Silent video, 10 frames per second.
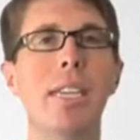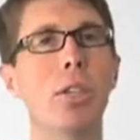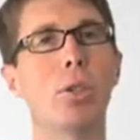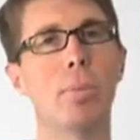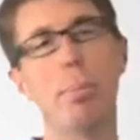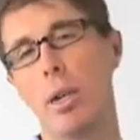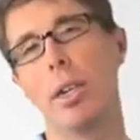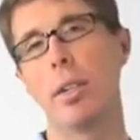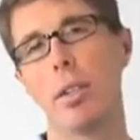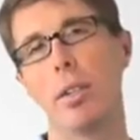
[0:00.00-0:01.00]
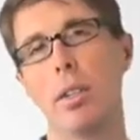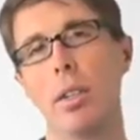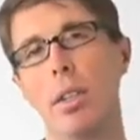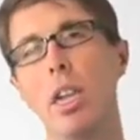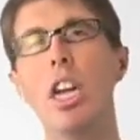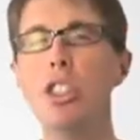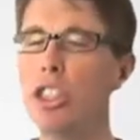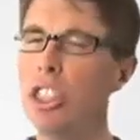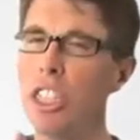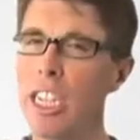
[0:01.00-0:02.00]
in your book.
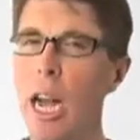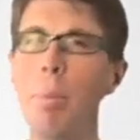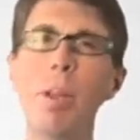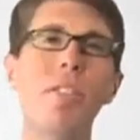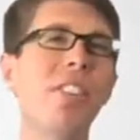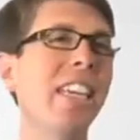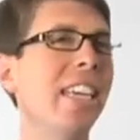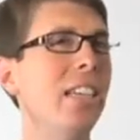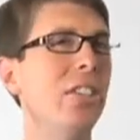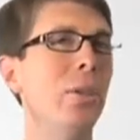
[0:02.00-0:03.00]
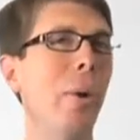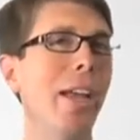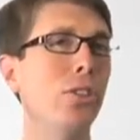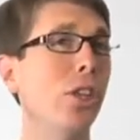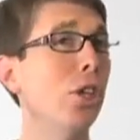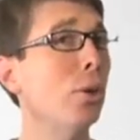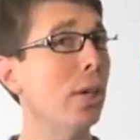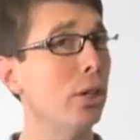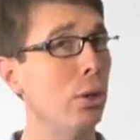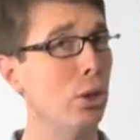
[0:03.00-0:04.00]
Just a couple of the easy ways that you
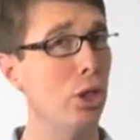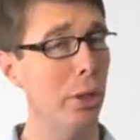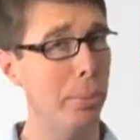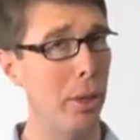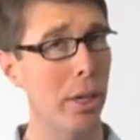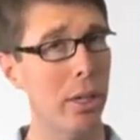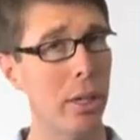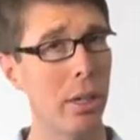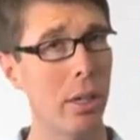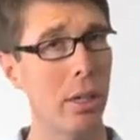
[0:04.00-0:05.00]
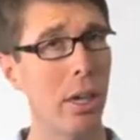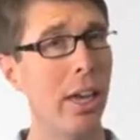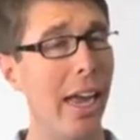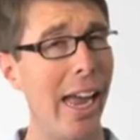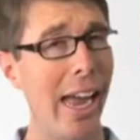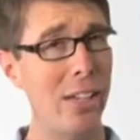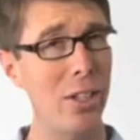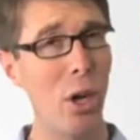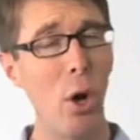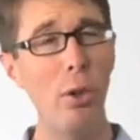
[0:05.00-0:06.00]
can use your book as
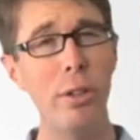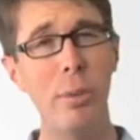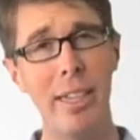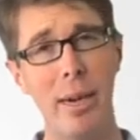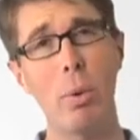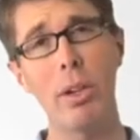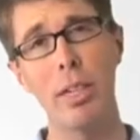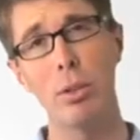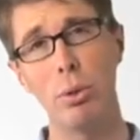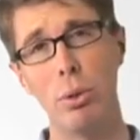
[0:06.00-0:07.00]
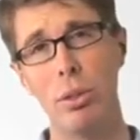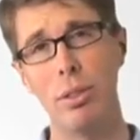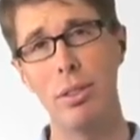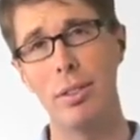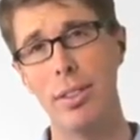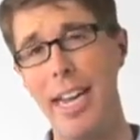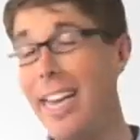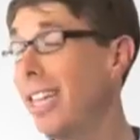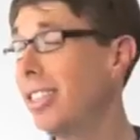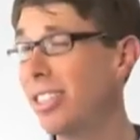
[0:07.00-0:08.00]
the ultimate networking tool,
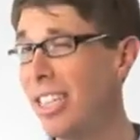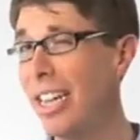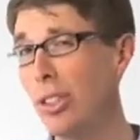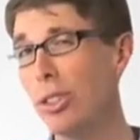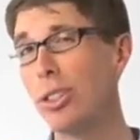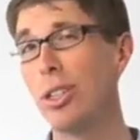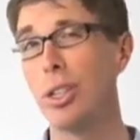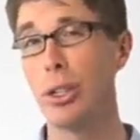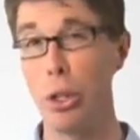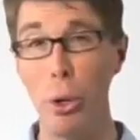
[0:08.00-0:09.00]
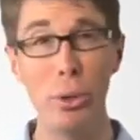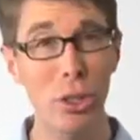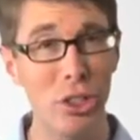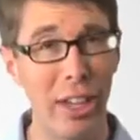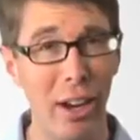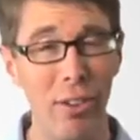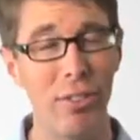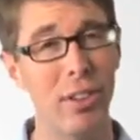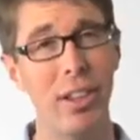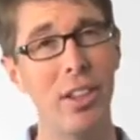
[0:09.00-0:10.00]
and in a sense, clone
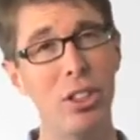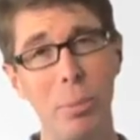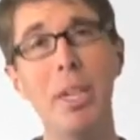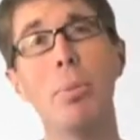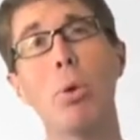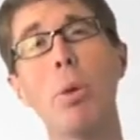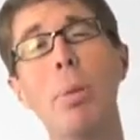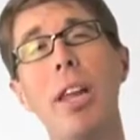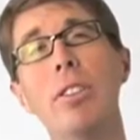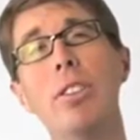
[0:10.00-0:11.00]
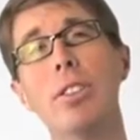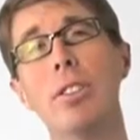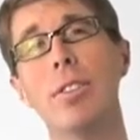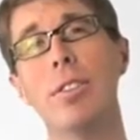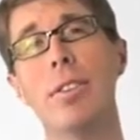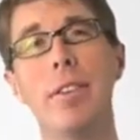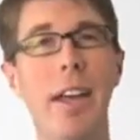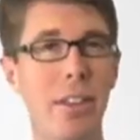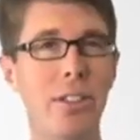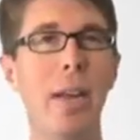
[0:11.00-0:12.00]
yourself to be in more places
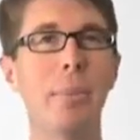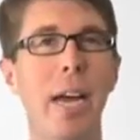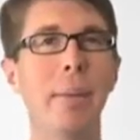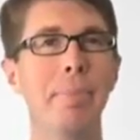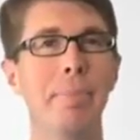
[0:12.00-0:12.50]
at the same time.